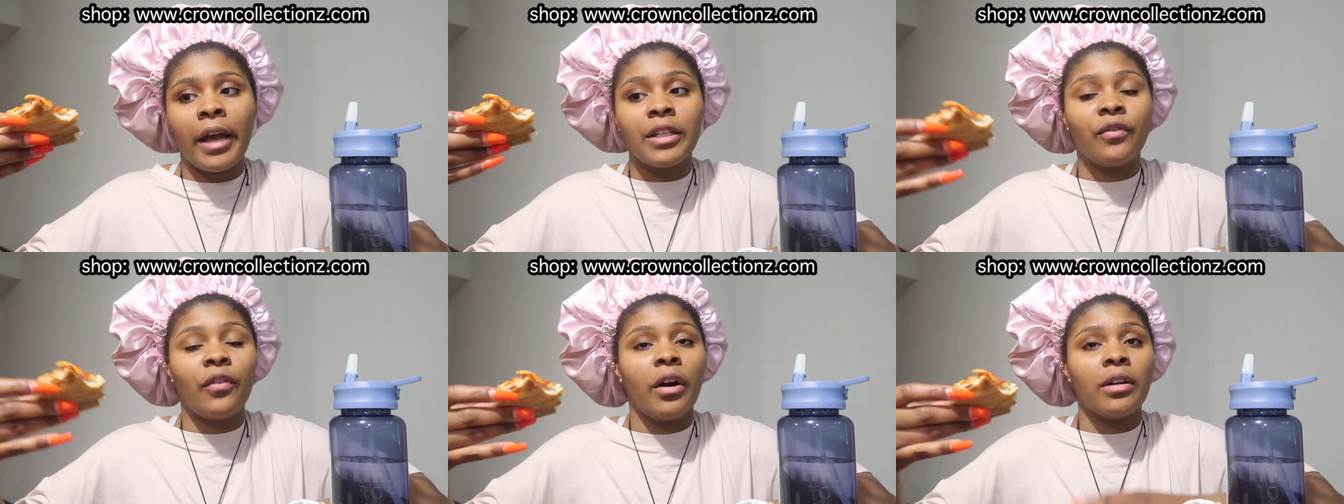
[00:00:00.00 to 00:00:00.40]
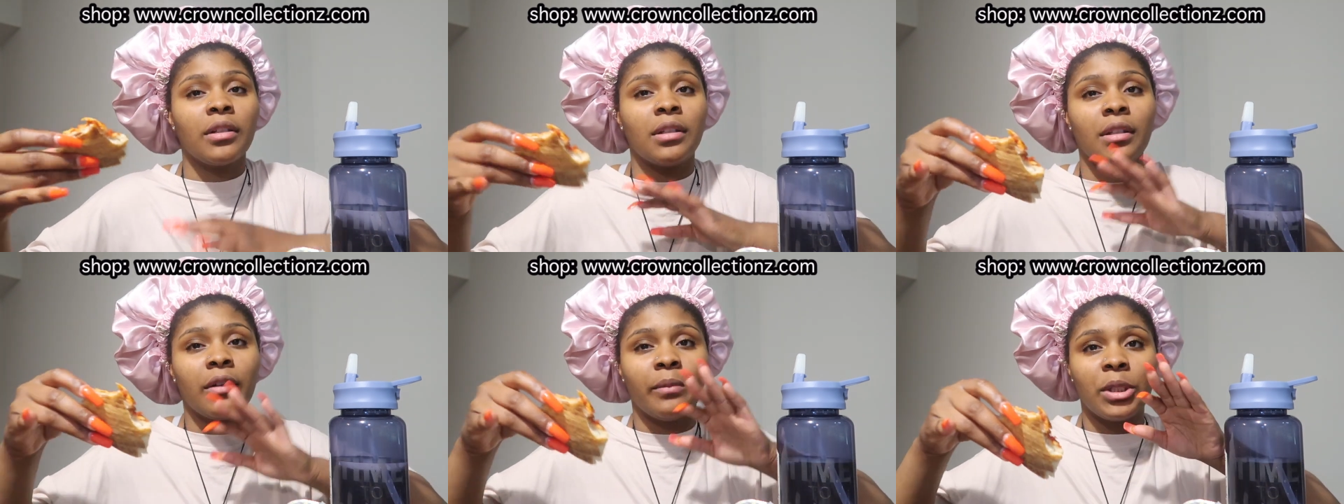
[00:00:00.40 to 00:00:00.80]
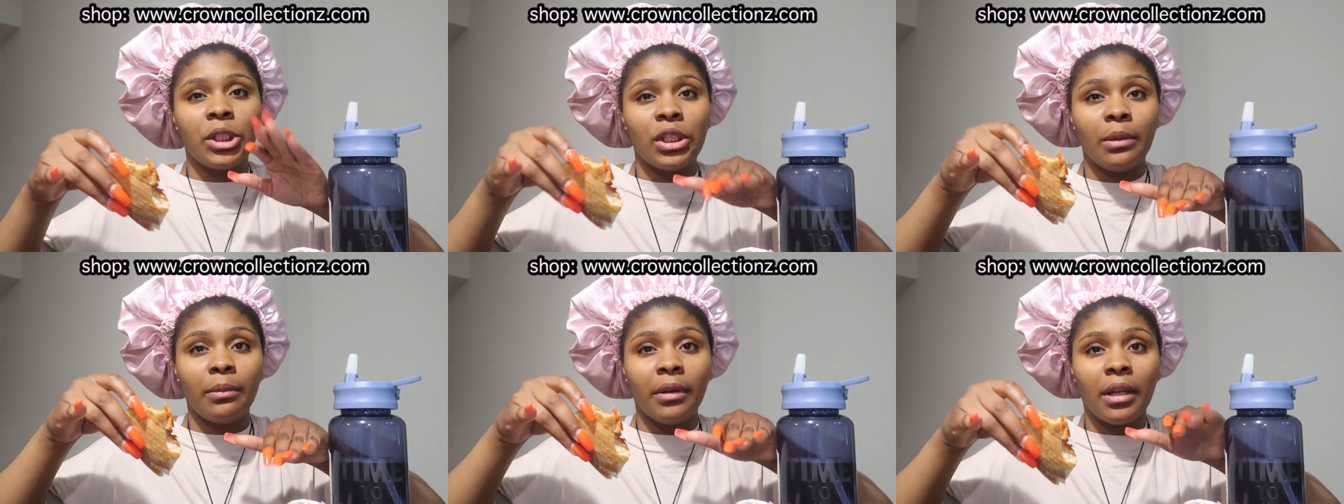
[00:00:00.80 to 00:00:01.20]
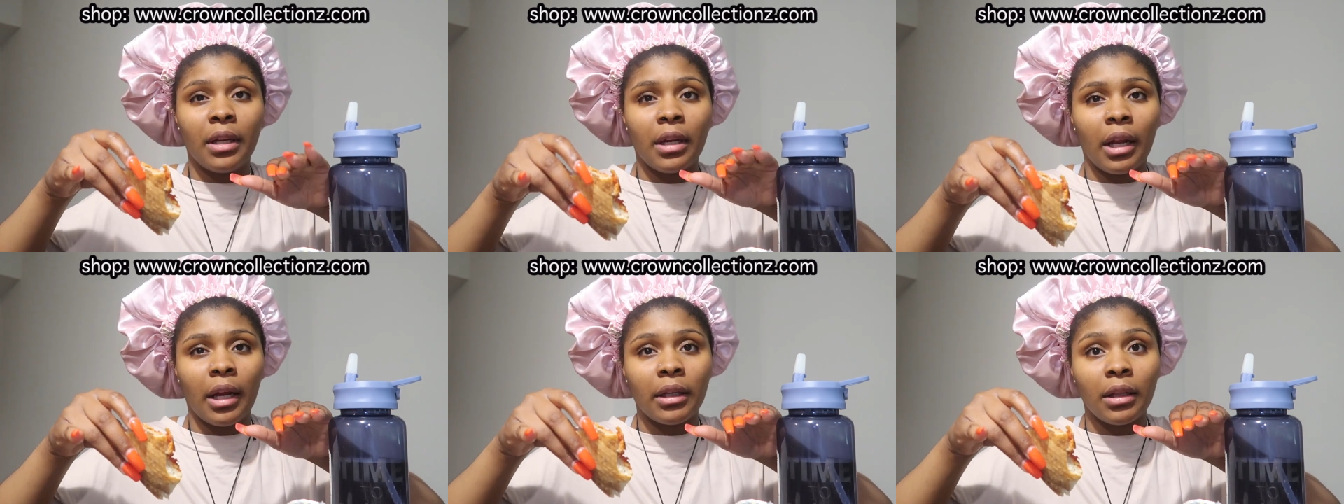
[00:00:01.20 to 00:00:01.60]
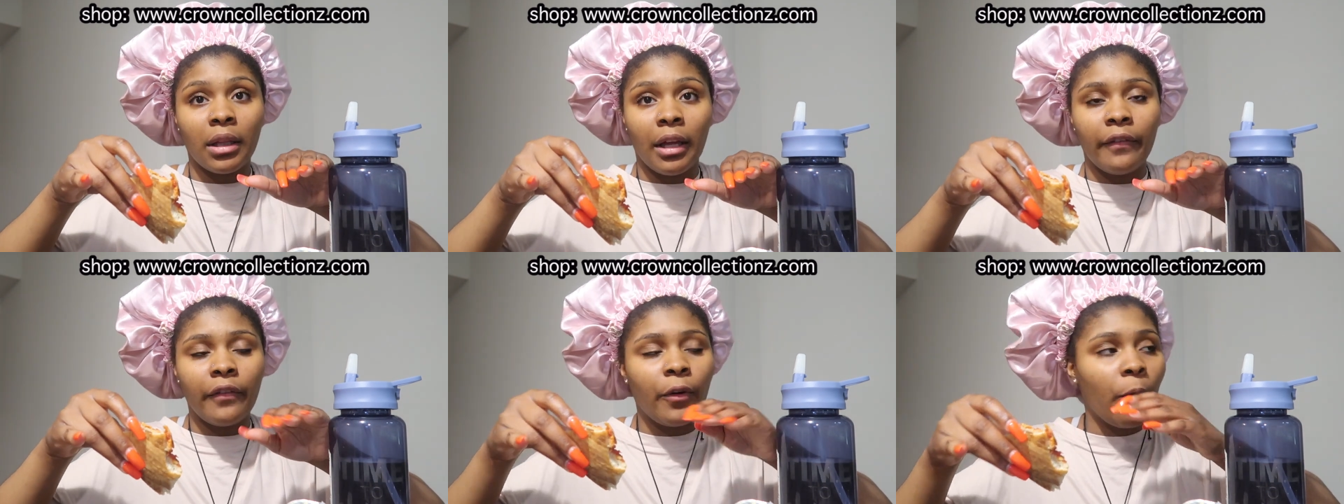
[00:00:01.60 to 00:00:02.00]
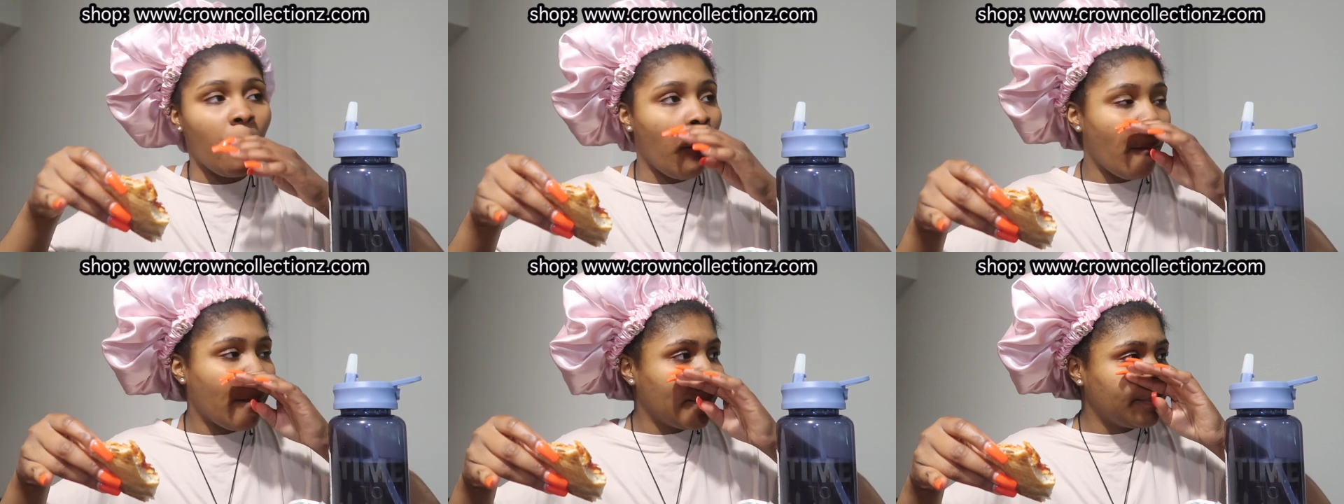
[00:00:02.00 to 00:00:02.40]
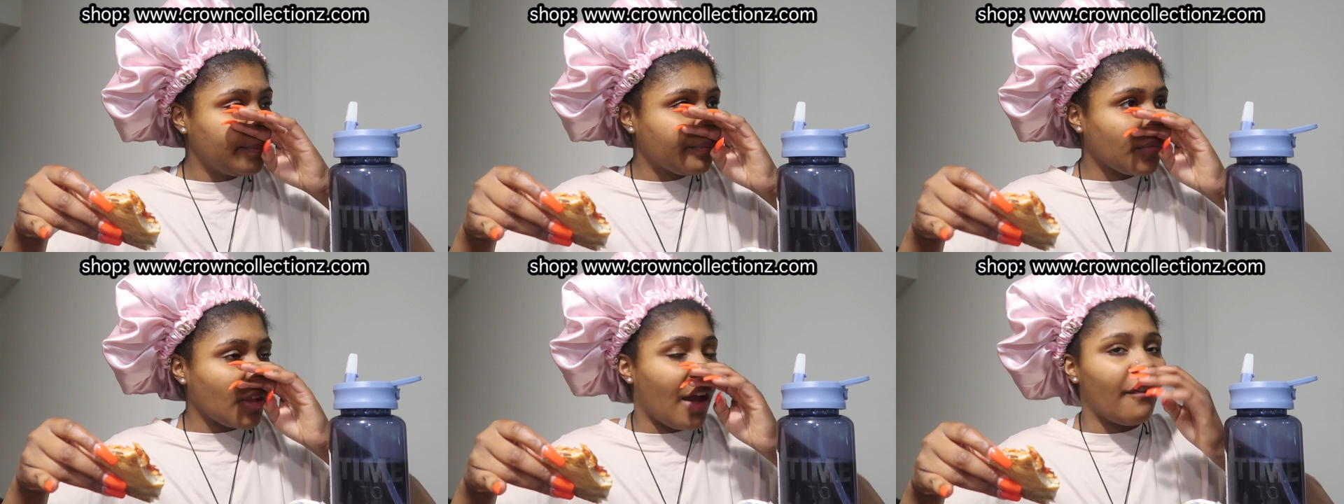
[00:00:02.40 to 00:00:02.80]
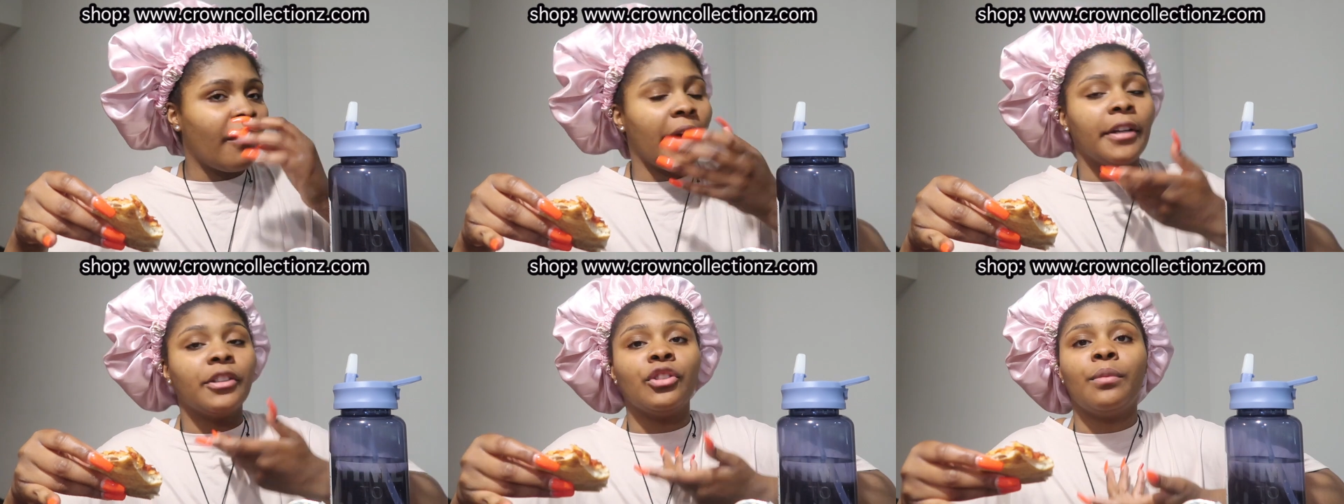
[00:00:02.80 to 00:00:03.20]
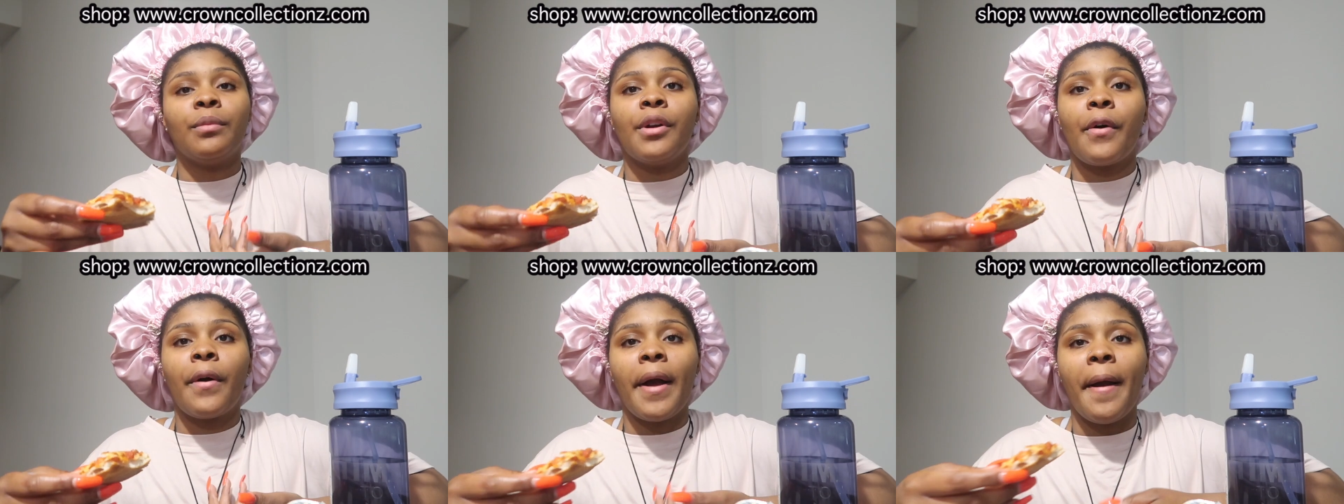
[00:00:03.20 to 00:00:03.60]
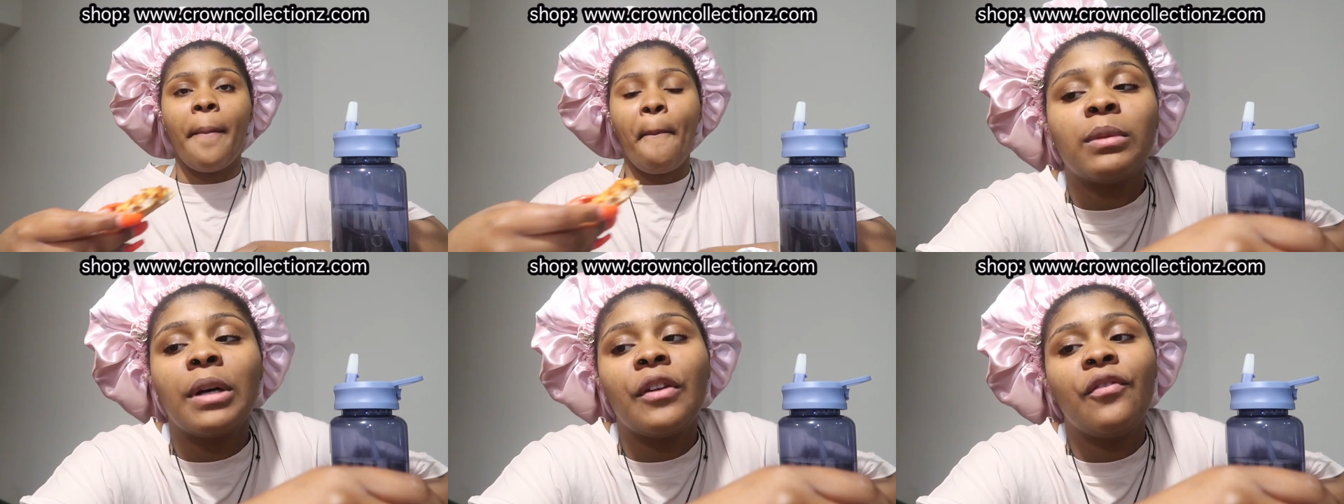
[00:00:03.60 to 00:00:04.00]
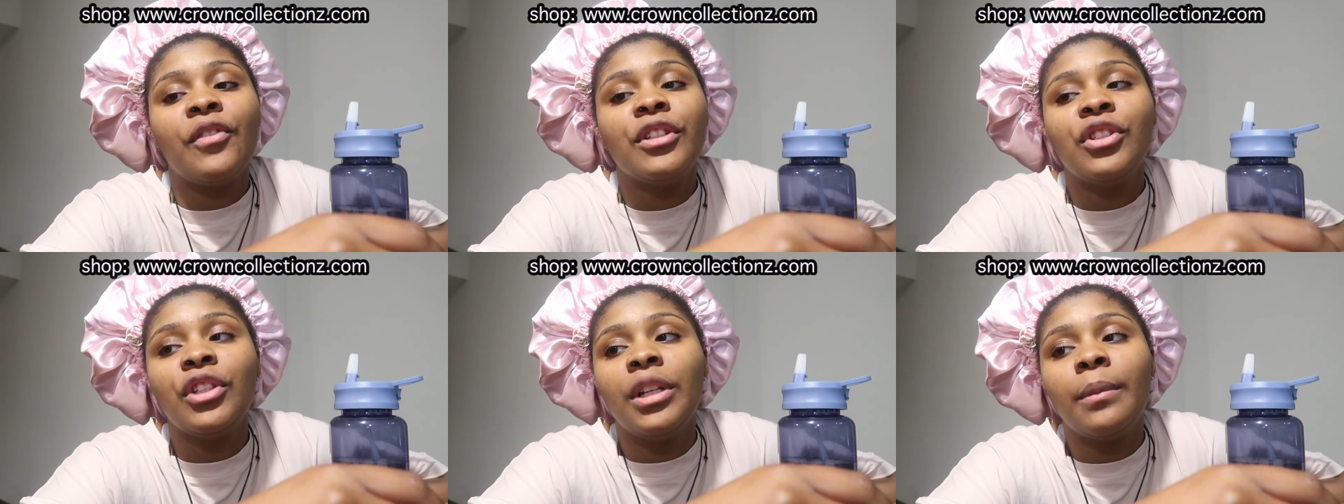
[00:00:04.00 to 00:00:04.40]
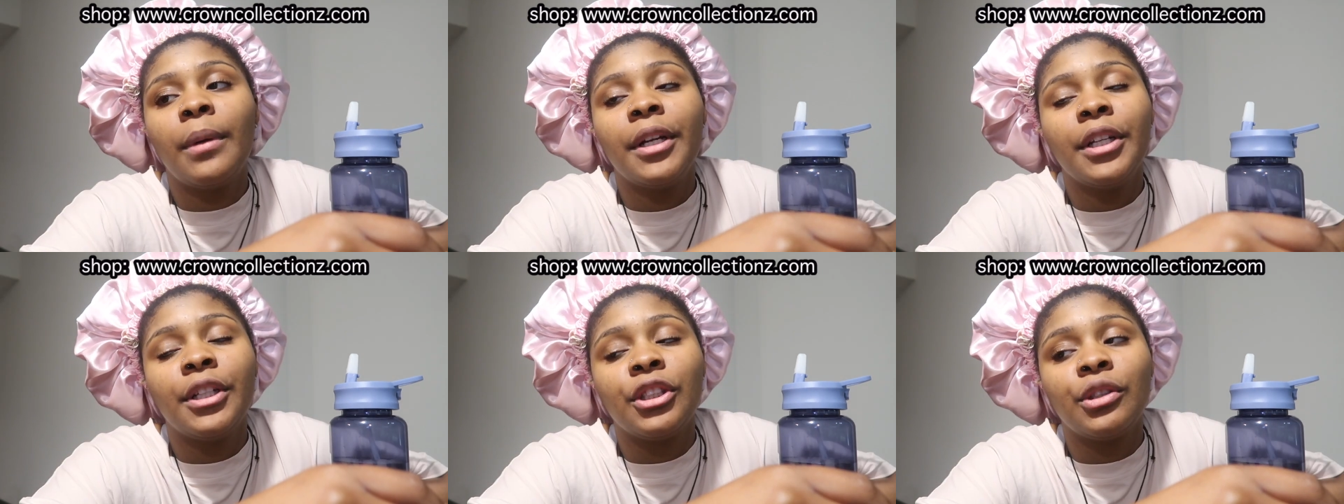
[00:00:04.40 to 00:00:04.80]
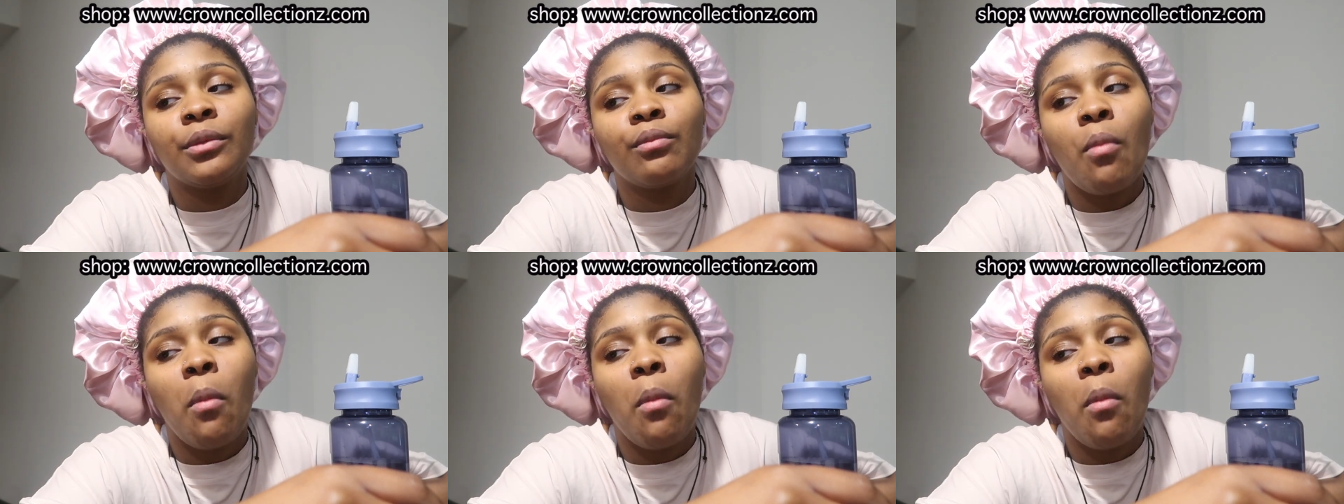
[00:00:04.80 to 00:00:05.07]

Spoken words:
as far as the machine being, like, level, I feel like it should be okay. I'm about to finish eating my dinner.